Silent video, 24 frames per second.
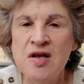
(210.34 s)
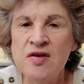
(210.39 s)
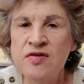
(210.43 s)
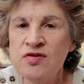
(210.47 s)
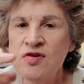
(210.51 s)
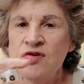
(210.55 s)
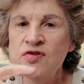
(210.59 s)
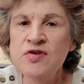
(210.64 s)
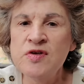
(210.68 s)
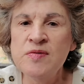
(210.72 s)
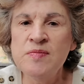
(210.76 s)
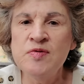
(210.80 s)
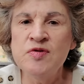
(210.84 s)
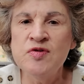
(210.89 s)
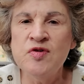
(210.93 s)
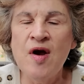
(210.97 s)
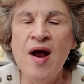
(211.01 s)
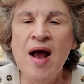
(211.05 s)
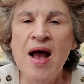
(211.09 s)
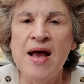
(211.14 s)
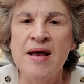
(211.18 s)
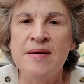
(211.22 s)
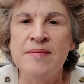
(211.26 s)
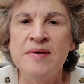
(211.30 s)
So
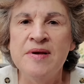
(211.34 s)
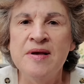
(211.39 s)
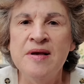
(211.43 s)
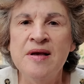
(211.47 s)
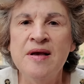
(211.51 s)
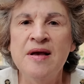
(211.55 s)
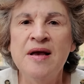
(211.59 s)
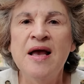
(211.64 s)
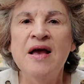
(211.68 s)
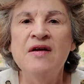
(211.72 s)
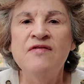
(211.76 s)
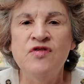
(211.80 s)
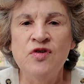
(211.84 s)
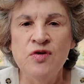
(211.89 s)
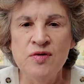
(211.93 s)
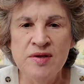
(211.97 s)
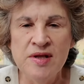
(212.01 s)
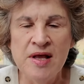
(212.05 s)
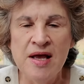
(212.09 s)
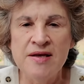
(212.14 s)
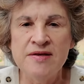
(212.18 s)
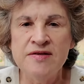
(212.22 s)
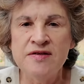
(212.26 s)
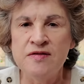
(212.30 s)
subscribe if you'd
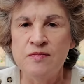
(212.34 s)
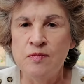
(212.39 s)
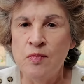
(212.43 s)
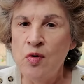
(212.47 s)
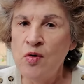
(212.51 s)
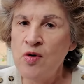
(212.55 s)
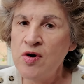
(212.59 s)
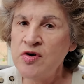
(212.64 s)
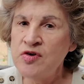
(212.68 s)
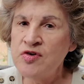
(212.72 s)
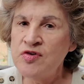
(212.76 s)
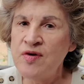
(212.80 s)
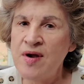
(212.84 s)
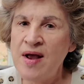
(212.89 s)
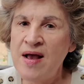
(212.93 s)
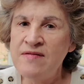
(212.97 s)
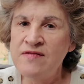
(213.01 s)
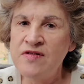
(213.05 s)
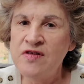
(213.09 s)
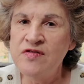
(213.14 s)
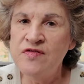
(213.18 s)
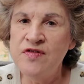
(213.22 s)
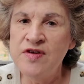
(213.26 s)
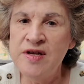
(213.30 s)
like some more
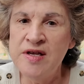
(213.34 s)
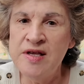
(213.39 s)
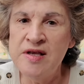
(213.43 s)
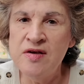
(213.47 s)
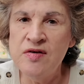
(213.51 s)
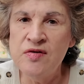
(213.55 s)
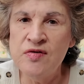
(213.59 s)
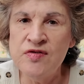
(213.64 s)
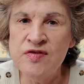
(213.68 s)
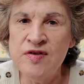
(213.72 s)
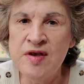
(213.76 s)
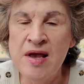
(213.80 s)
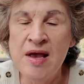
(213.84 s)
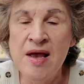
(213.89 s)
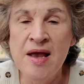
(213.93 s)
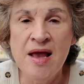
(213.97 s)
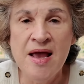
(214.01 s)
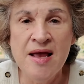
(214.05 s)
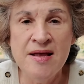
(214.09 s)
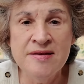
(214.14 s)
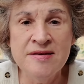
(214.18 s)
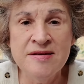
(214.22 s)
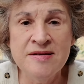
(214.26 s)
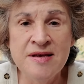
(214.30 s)
travel videos
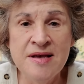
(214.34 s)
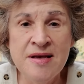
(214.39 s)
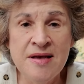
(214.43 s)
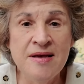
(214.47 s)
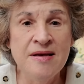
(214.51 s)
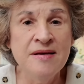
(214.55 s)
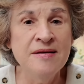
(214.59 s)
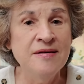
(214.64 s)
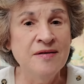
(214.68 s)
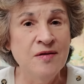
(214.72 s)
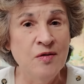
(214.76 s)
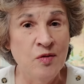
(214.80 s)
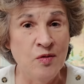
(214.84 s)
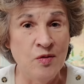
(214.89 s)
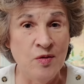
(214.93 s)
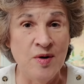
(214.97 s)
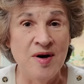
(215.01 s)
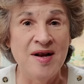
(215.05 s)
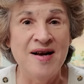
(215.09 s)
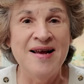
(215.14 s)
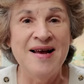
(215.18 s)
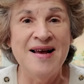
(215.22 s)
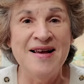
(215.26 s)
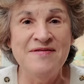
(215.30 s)
and see
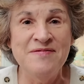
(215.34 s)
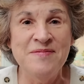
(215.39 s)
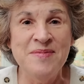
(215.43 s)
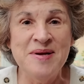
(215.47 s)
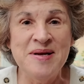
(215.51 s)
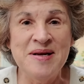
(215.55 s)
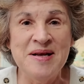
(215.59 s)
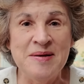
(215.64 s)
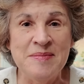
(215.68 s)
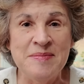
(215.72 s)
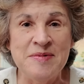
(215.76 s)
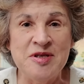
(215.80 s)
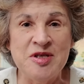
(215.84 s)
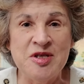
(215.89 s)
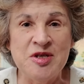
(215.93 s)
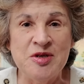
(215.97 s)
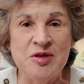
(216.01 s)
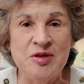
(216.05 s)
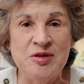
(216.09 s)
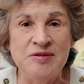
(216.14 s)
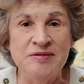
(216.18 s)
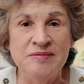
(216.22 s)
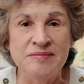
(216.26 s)
what I've been up to.